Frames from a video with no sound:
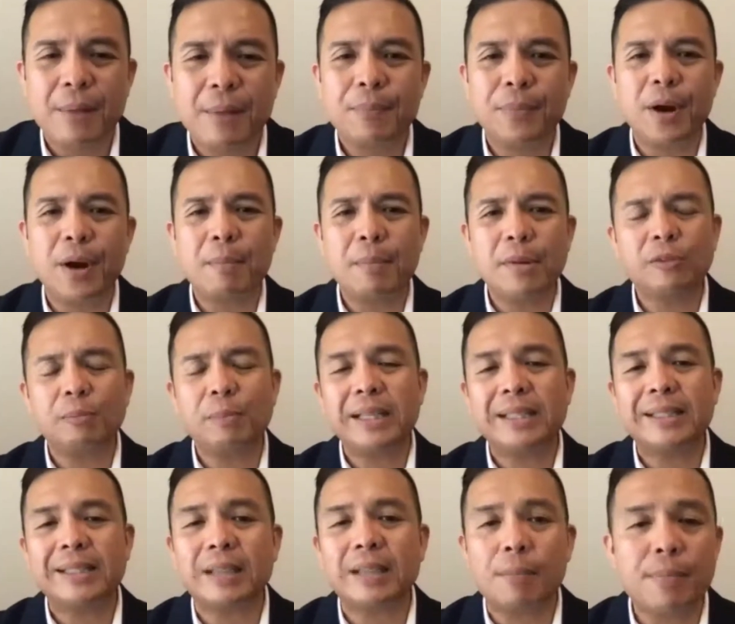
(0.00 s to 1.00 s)
There must be
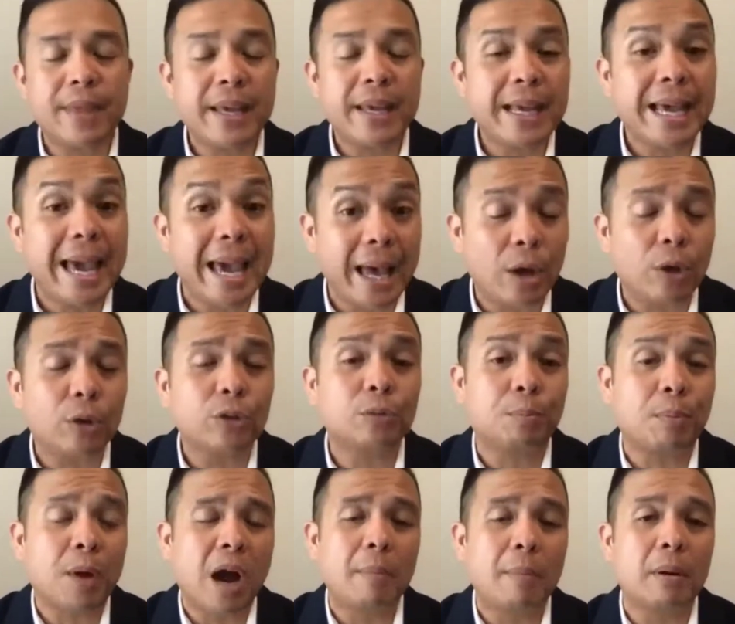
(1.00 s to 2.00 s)
something else
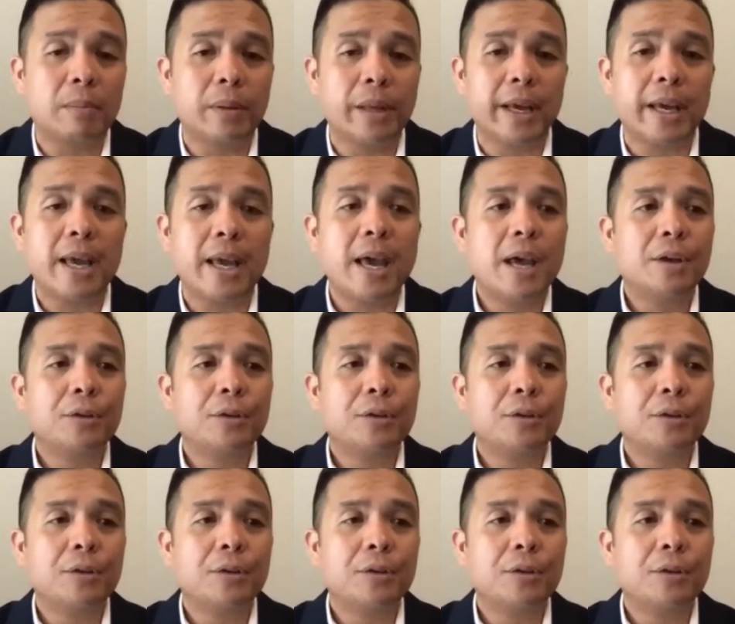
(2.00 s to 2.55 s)
probably.